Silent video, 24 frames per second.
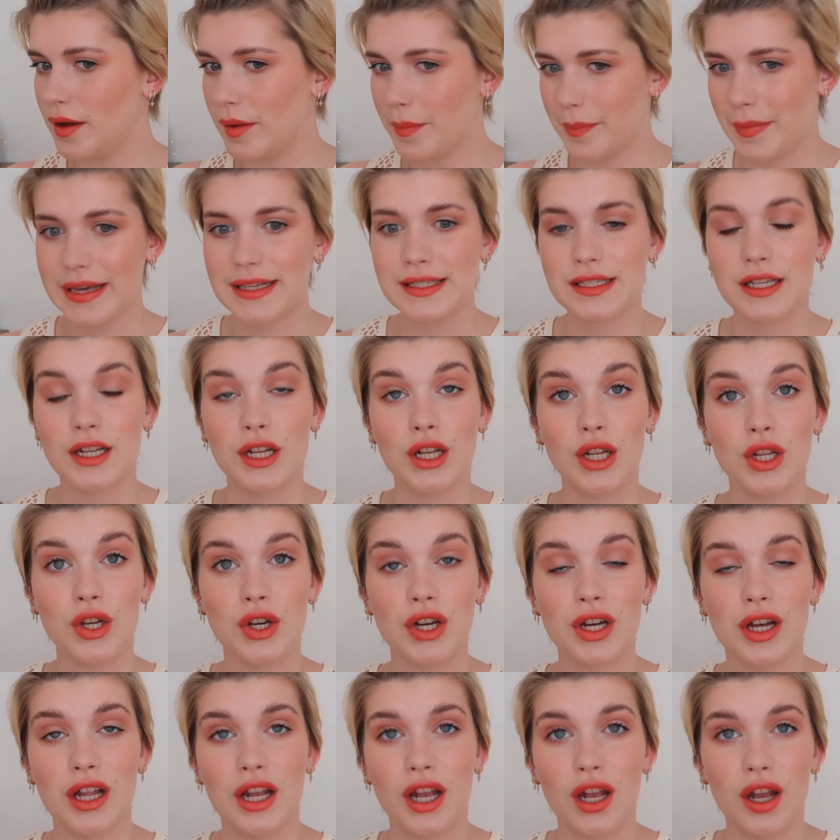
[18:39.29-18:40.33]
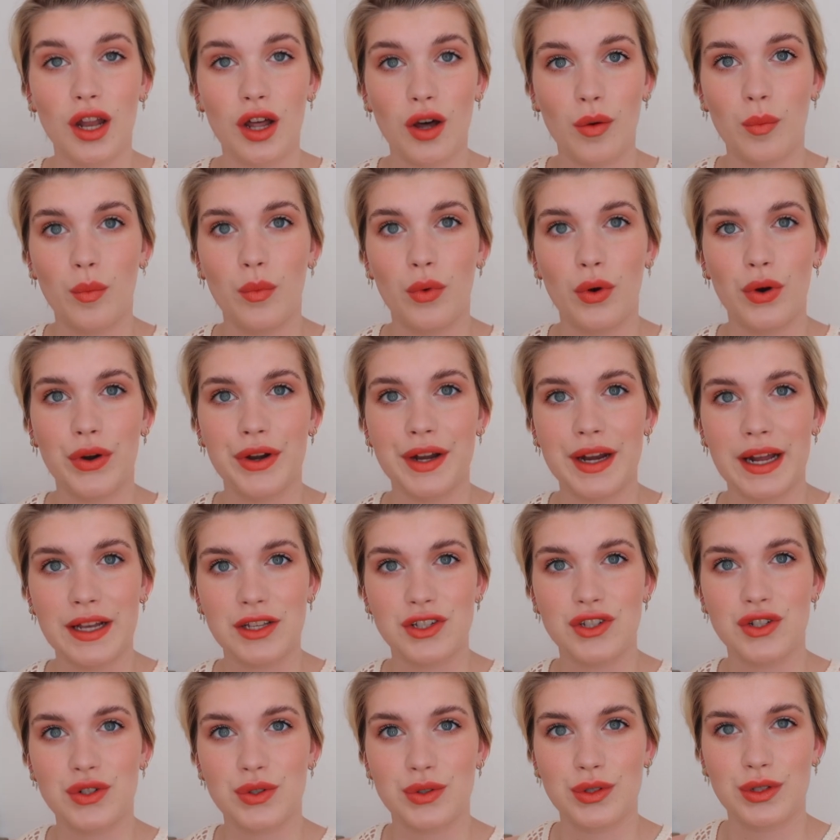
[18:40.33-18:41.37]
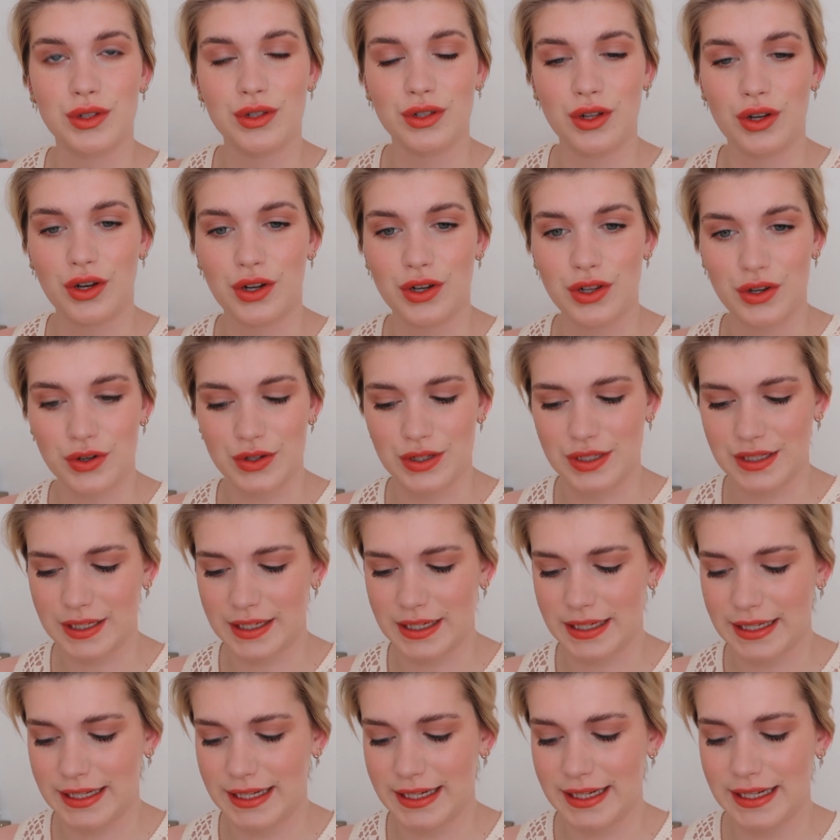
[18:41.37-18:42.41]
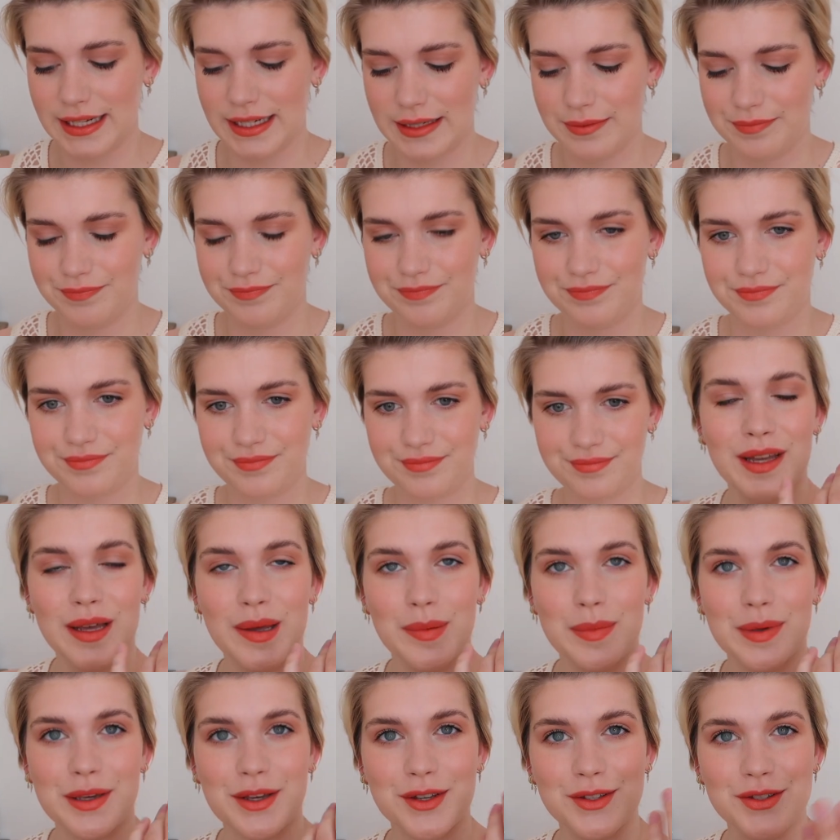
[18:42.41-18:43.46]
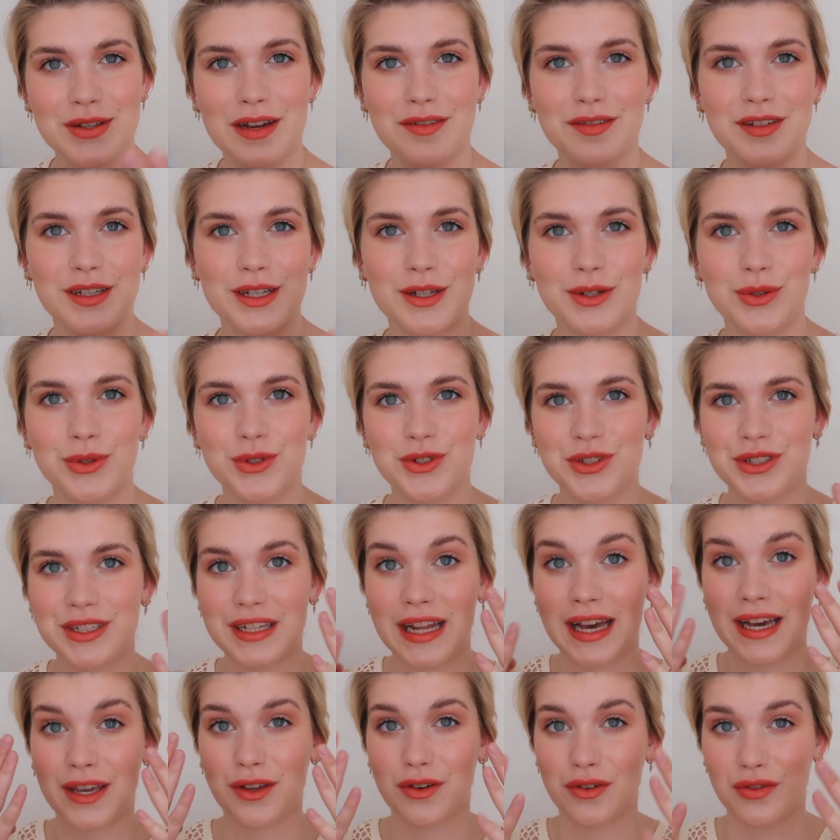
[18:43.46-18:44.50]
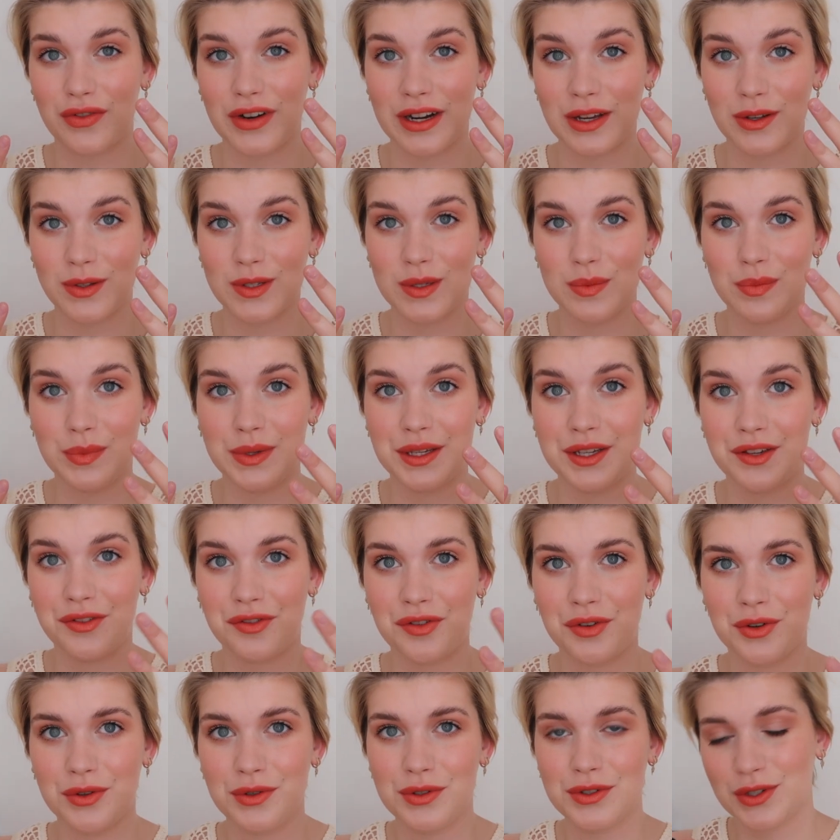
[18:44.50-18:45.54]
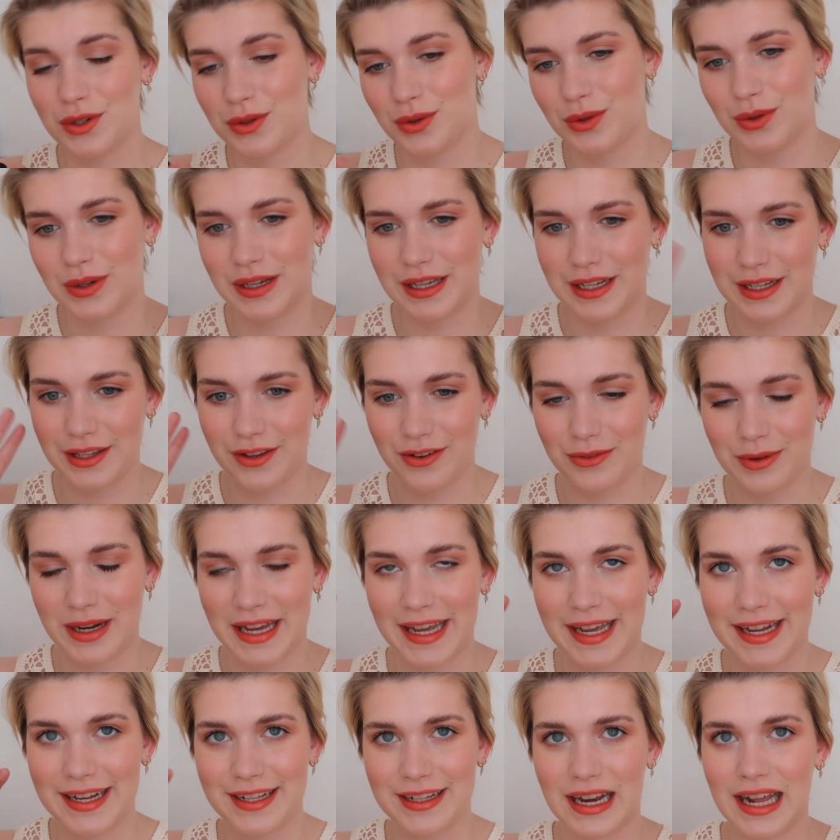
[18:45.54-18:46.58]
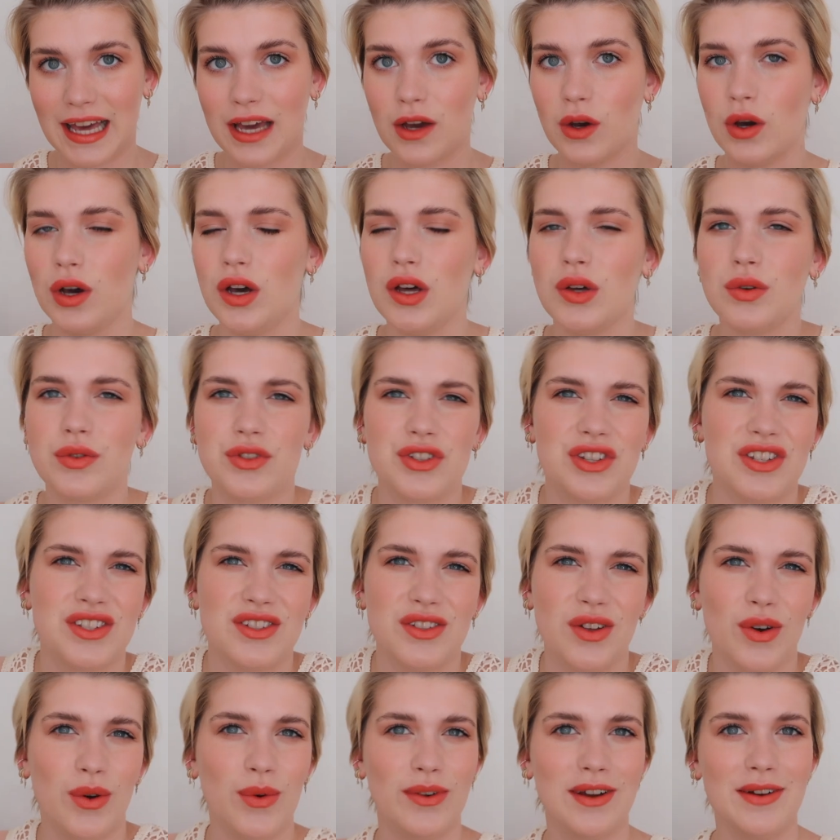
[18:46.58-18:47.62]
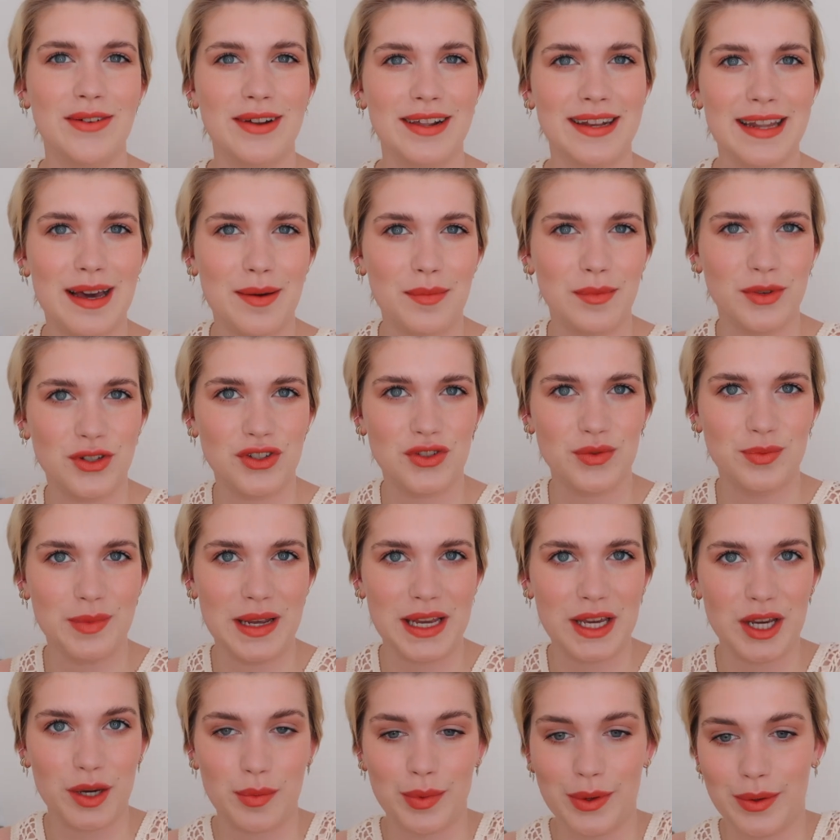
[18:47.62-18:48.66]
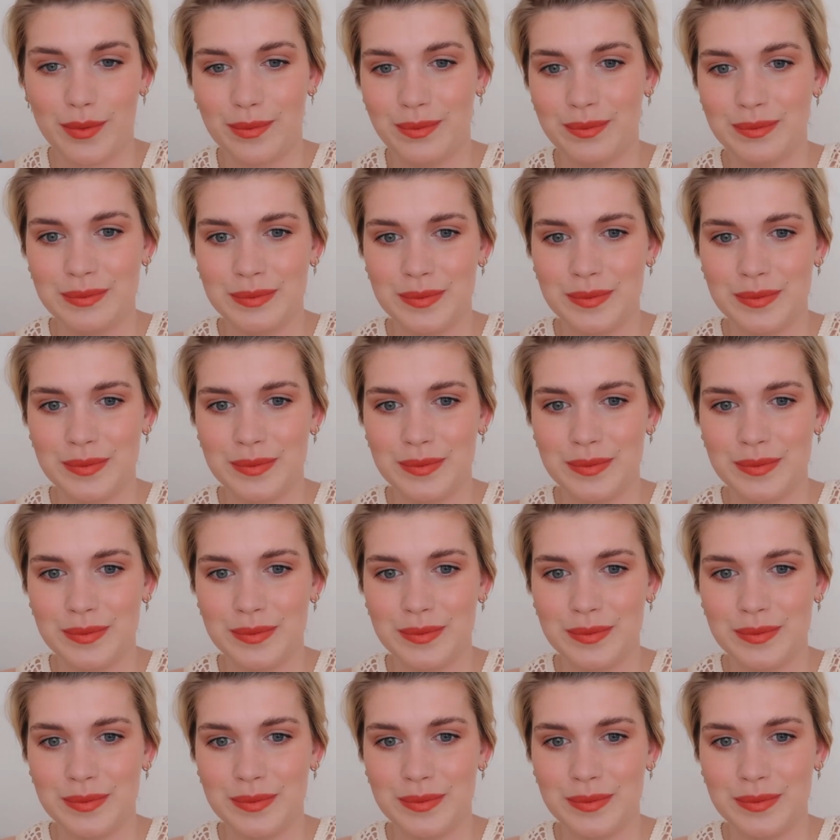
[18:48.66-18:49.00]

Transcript: makes it look a lot more natural on your skin, because you have the illusion that your freckles peek through. So in your head you're like, oh, she's not wearing that much makeup, but